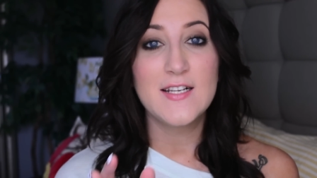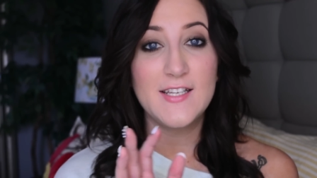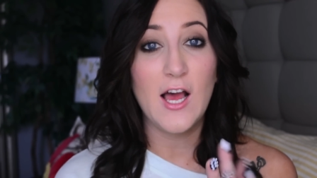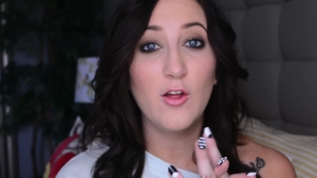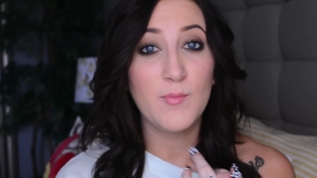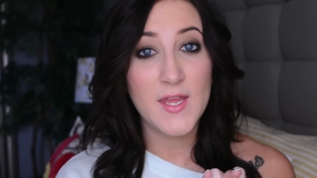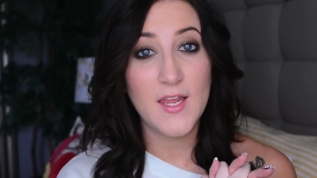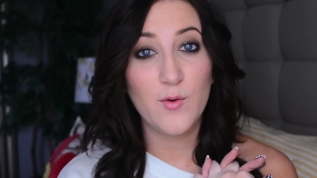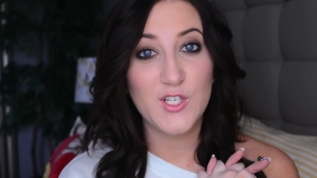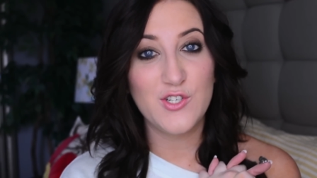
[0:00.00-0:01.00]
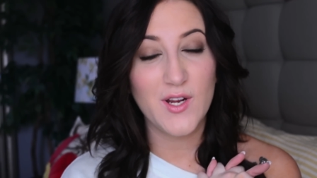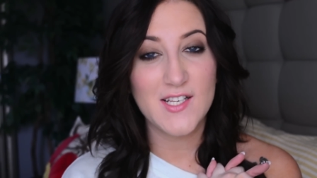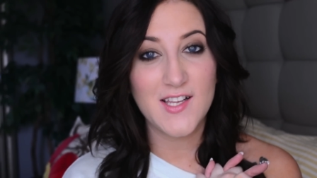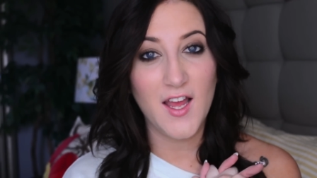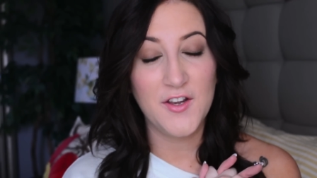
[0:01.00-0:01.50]
Tell me what you
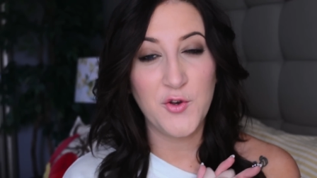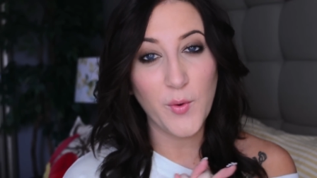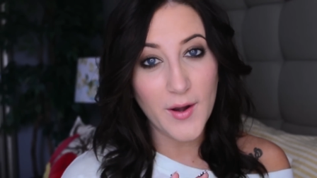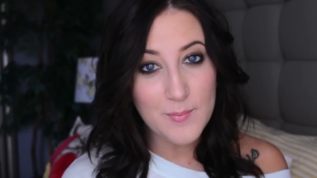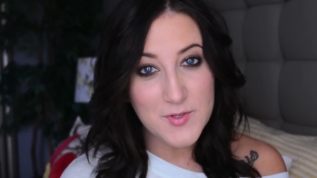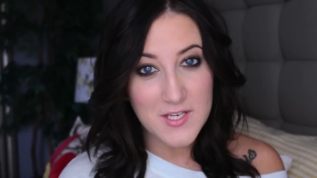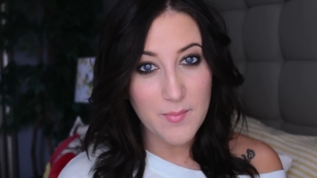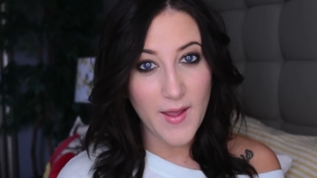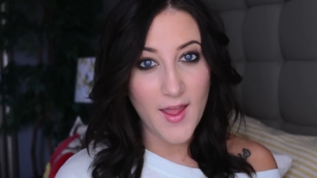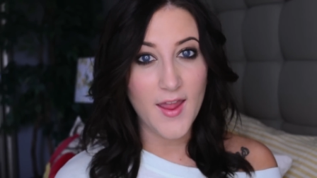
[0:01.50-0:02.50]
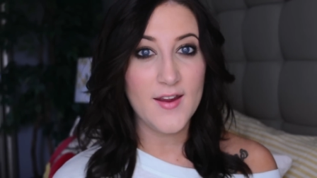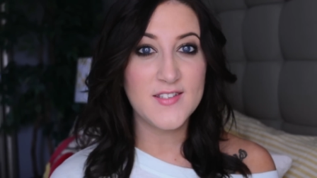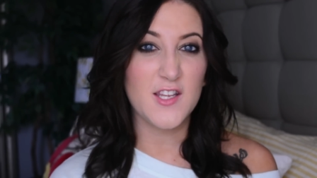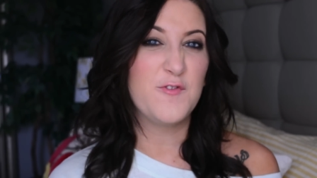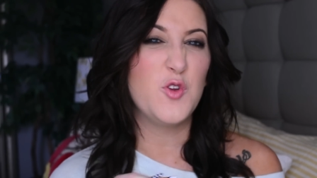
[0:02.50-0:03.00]
guys got in your Ipsy bags,
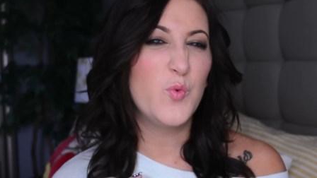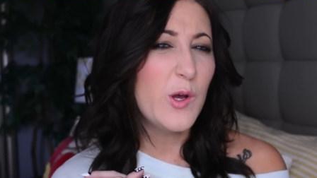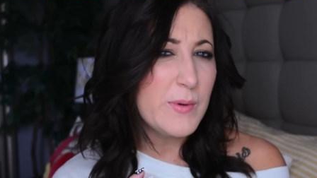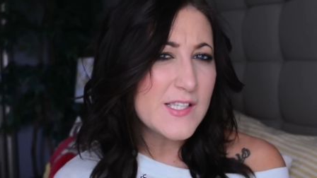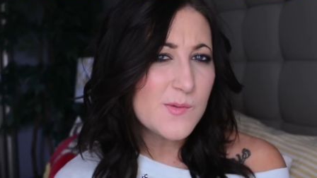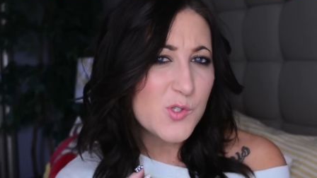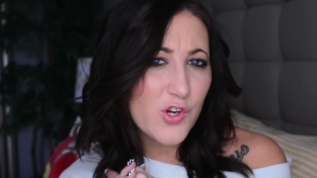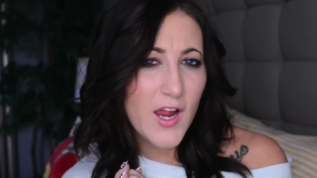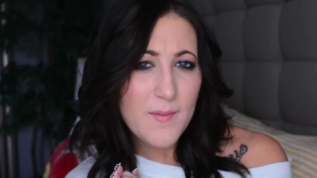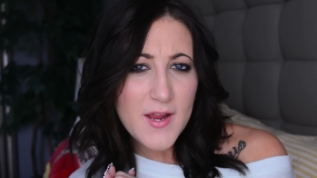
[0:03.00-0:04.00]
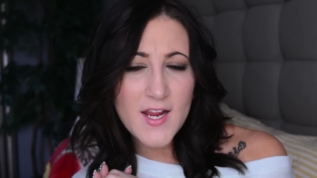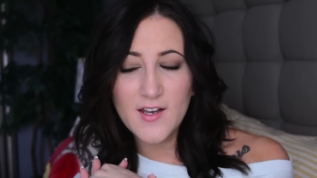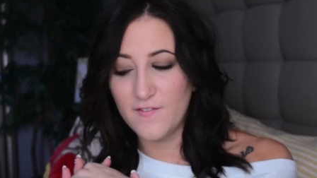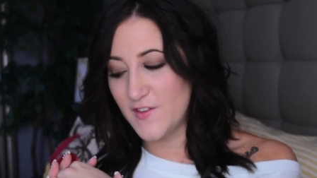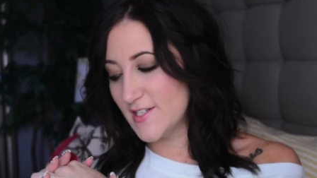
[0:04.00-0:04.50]
if you will be
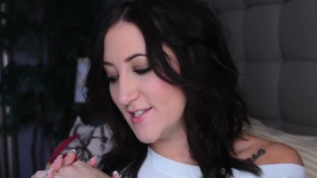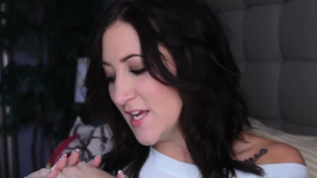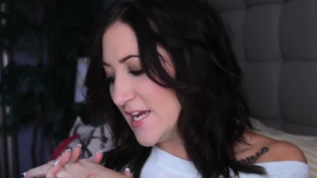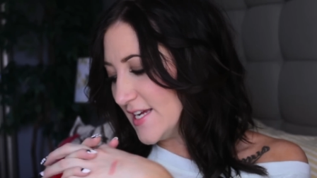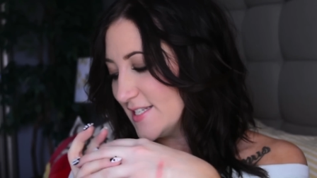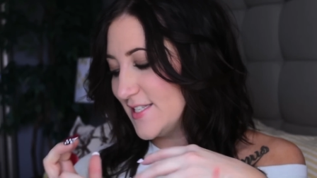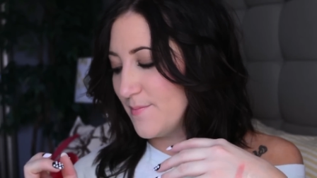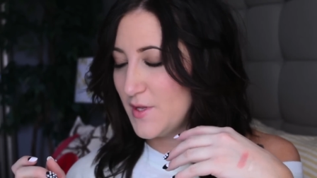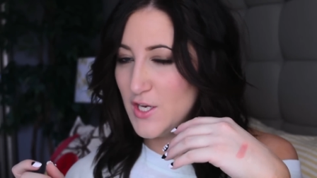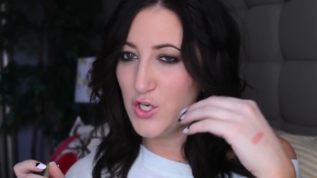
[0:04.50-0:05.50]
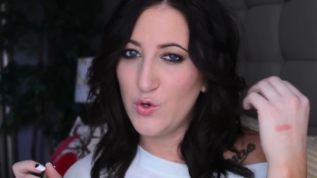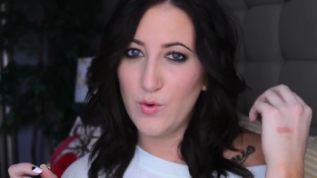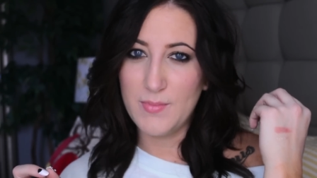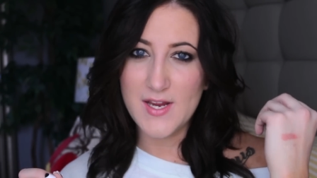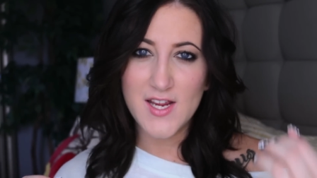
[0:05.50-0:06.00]
subscribing, if this is something you
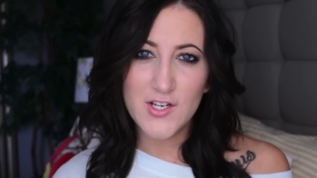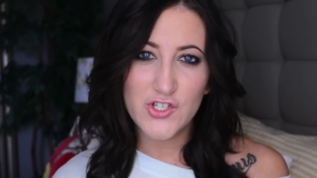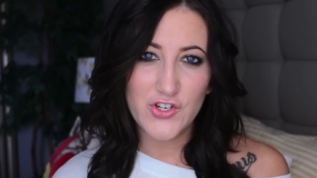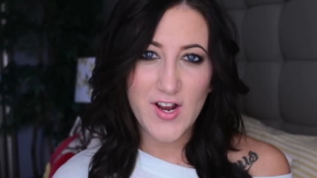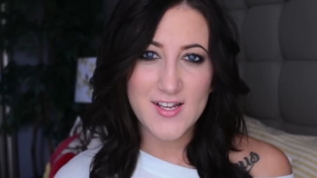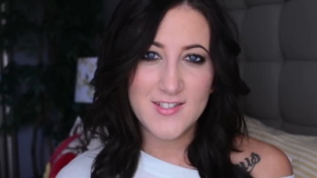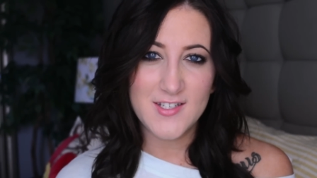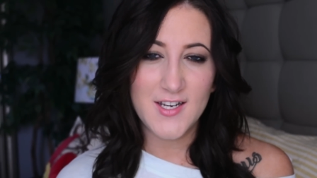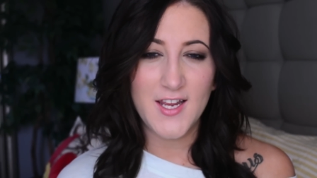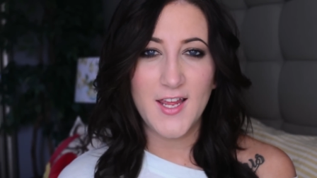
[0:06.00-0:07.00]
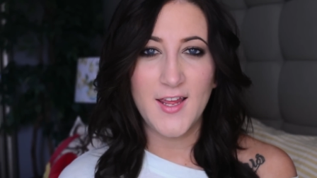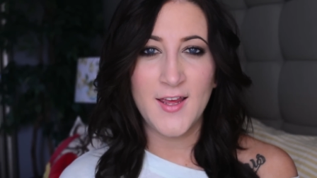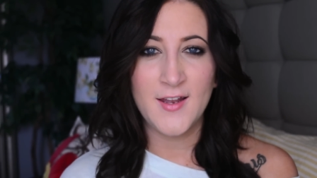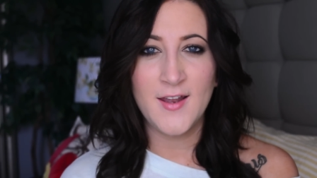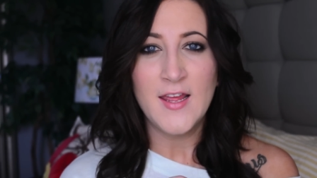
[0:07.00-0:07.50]
would be interested
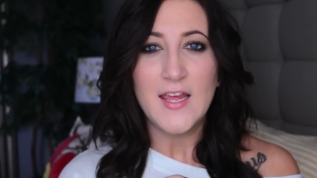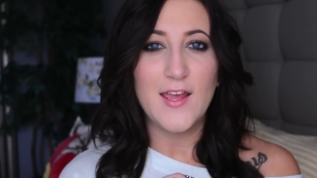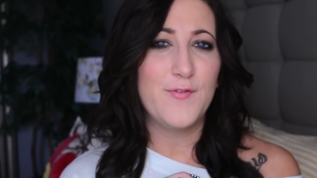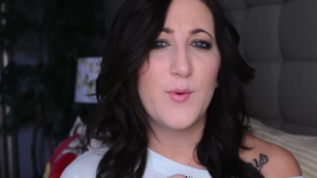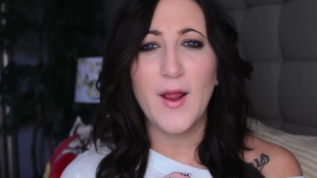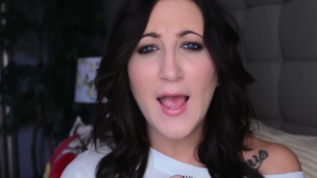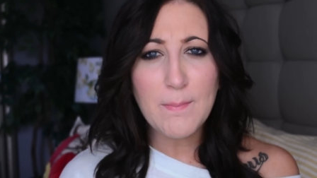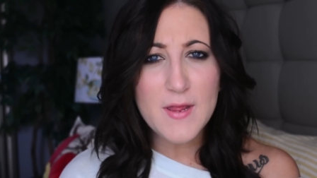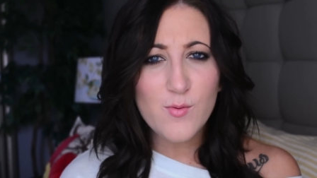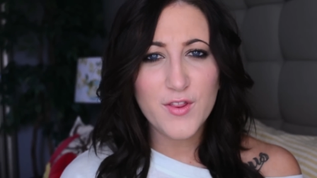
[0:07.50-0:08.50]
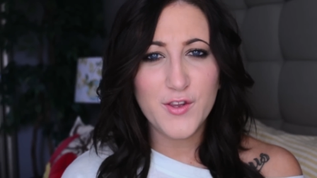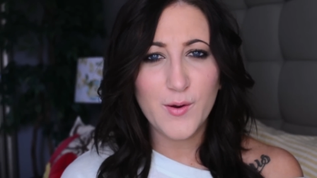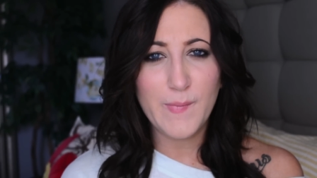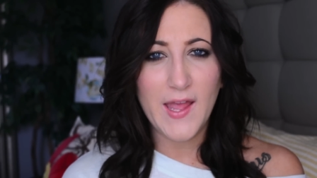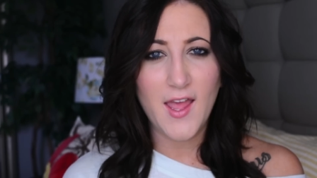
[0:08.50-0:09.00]
in, if you are happy with
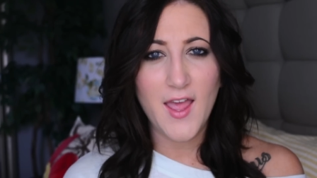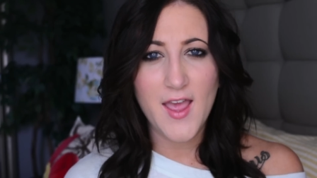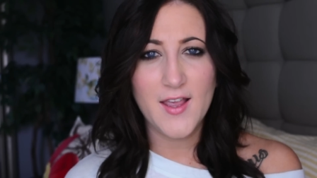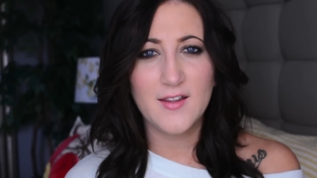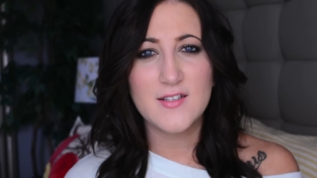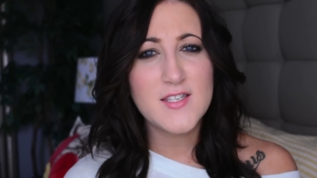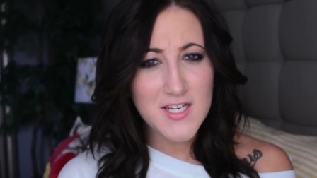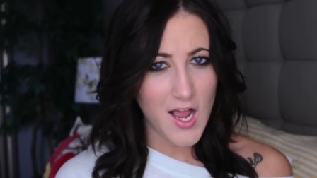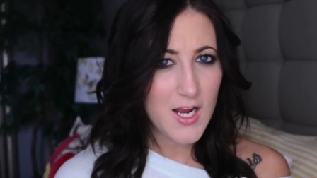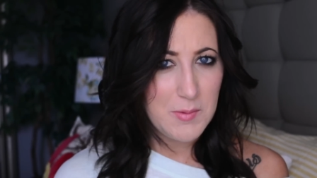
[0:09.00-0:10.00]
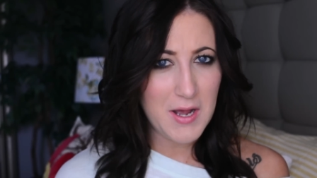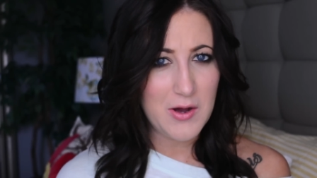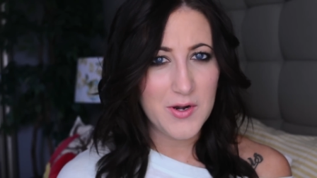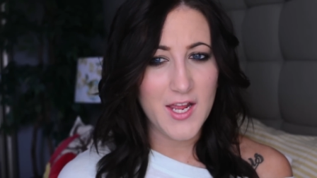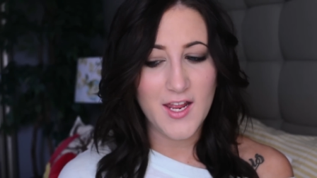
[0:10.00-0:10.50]
your bag, let's talk
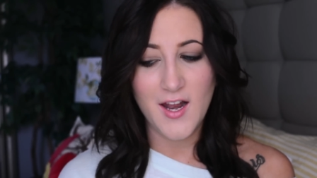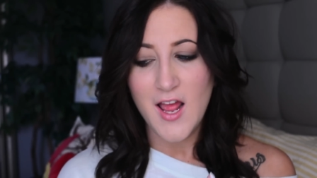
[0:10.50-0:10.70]
about it.